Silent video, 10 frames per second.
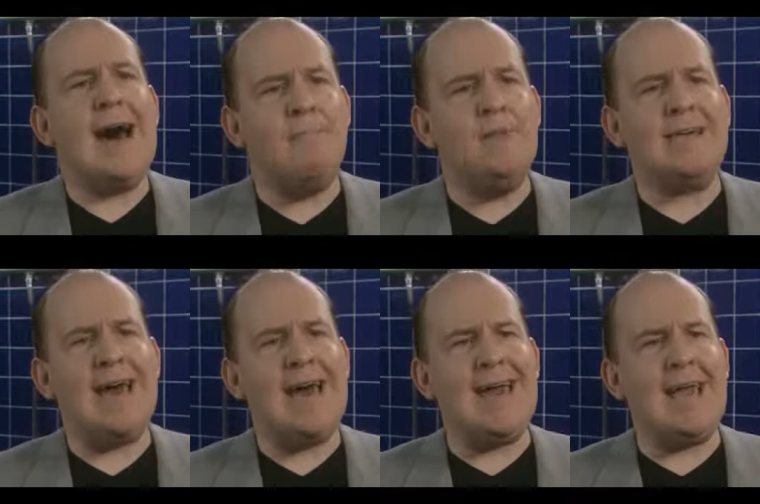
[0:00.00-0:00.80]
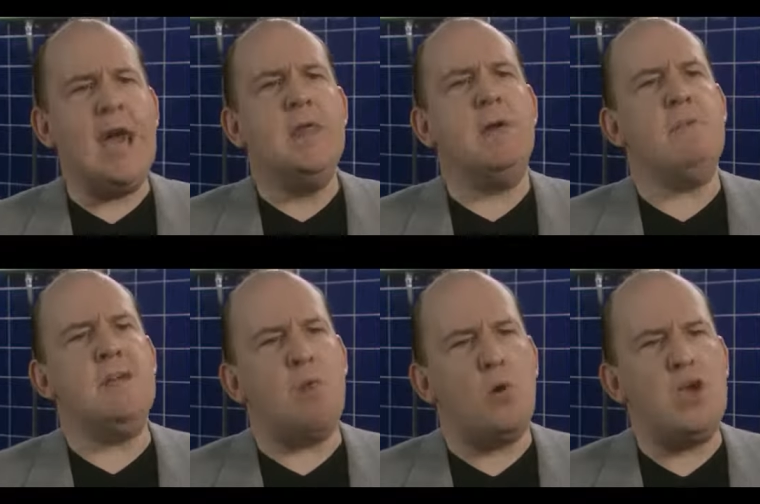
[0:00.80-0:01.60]
I'm the guy that
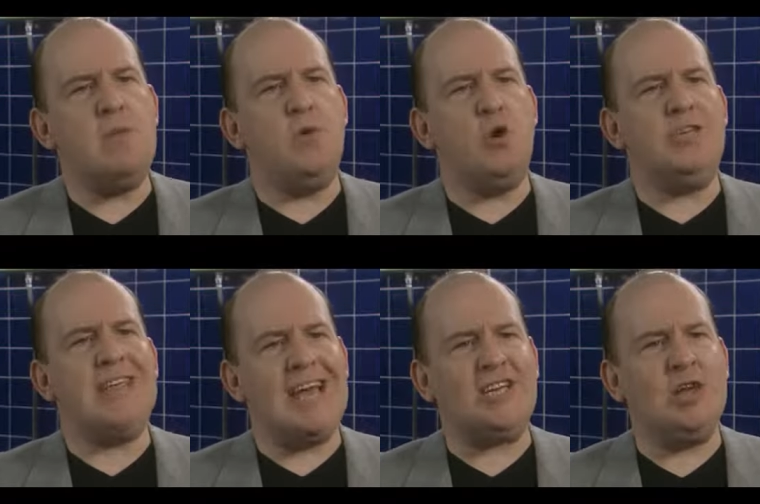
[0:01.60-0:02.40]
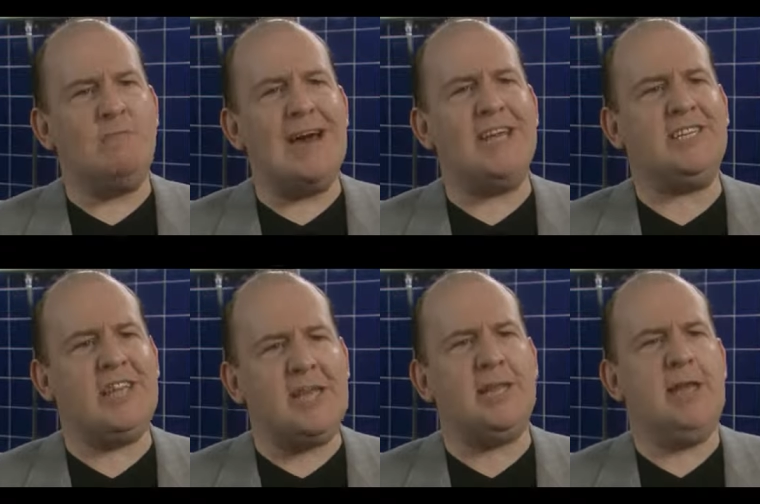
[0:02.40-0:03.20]
made my wee boy's Action Man a
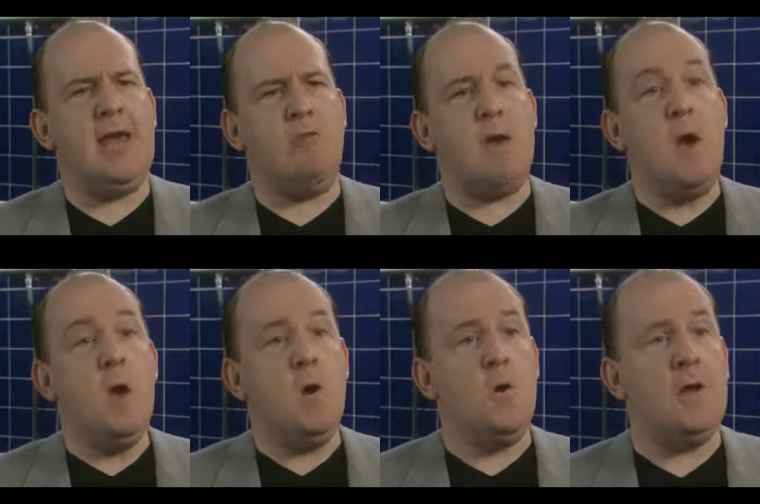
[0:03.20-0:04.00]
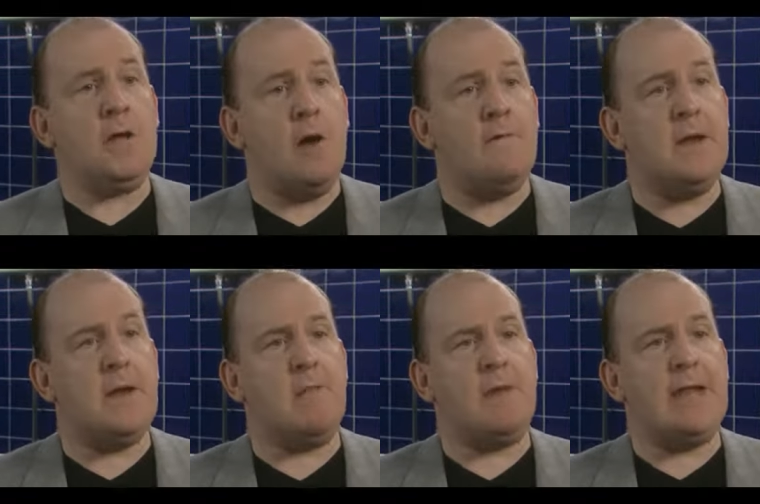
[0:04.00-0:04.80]
cycling helmet out the governor
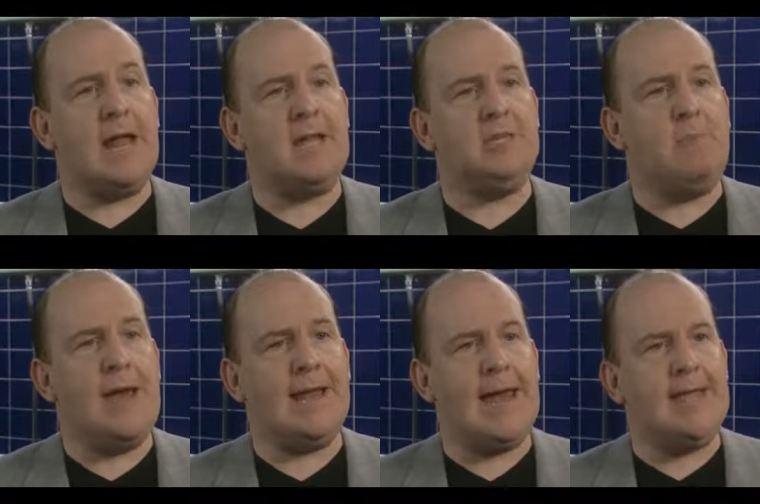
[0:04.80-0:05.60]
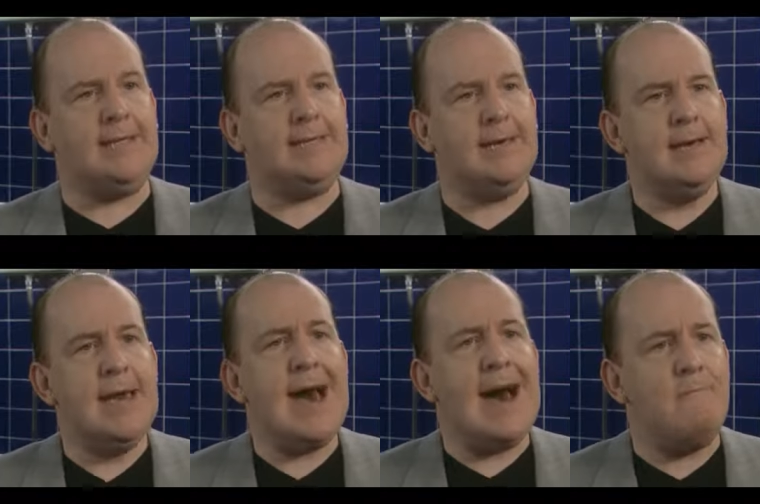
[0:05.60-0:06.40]
of Barlinnie's Bell End.
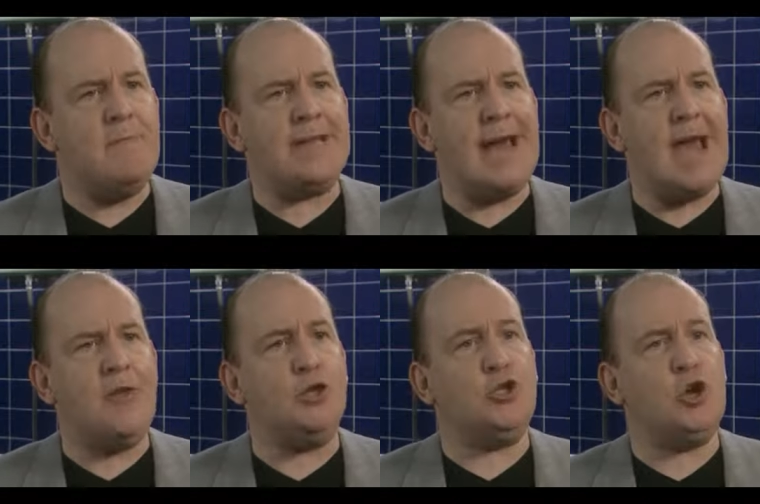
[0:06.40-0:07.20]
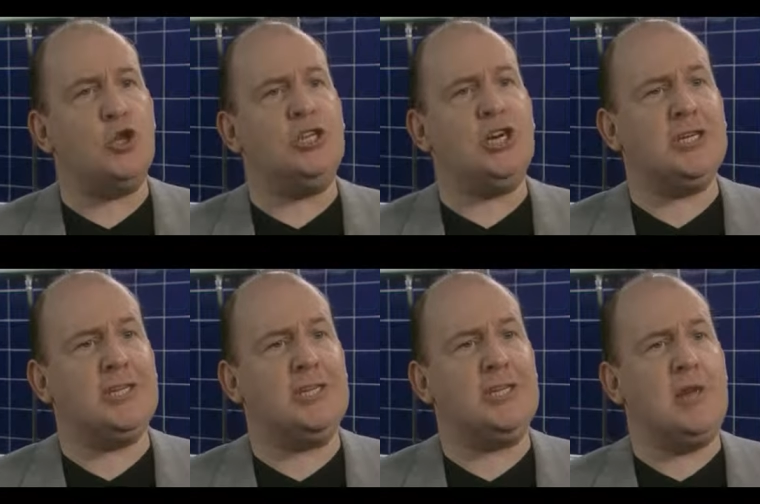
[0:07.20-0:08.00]
I'm the guy that took the
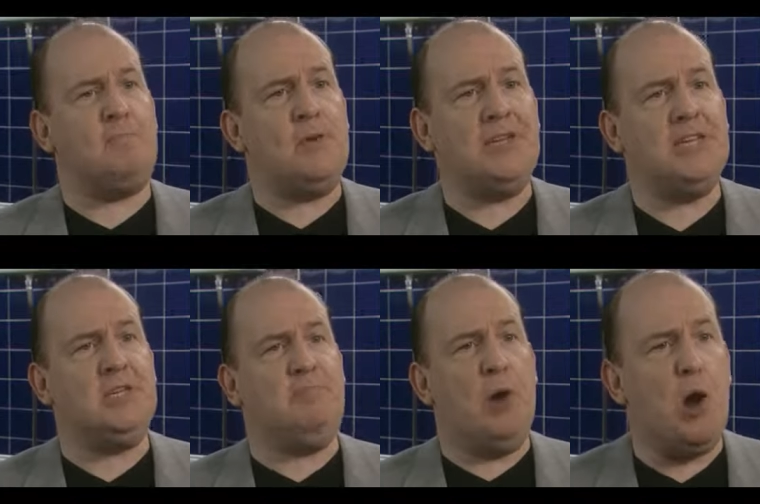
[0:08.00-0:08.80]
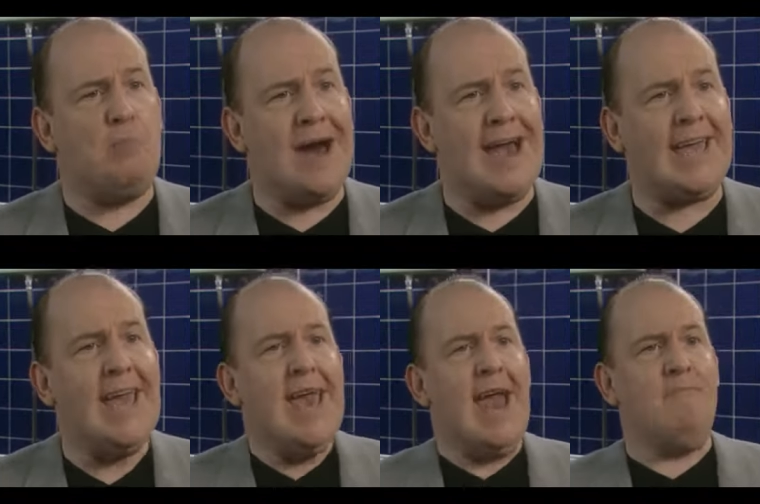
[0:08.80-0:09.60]
Justice of the Peace's ball bag
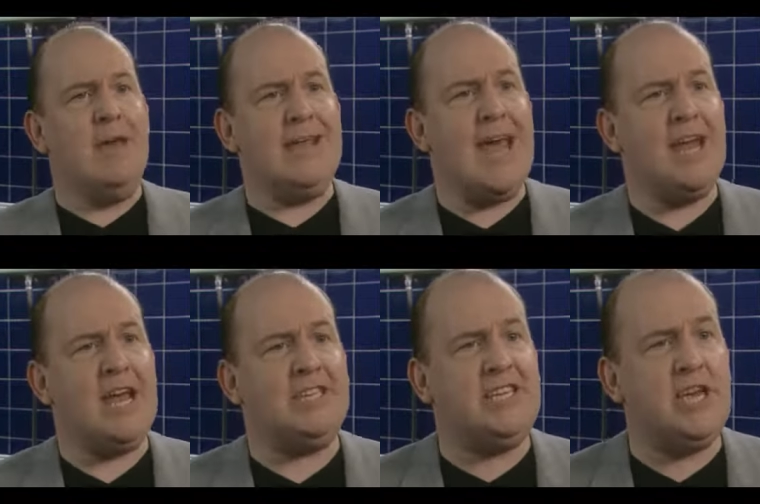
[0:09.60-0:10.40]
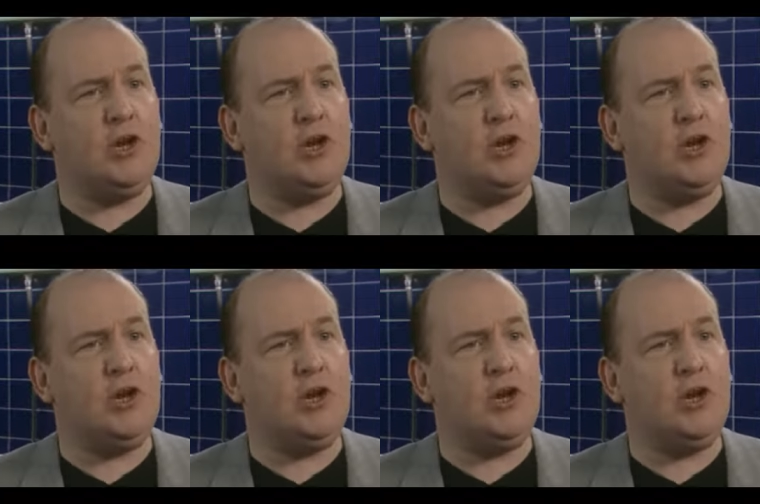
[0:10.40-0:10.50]
and made it into a tea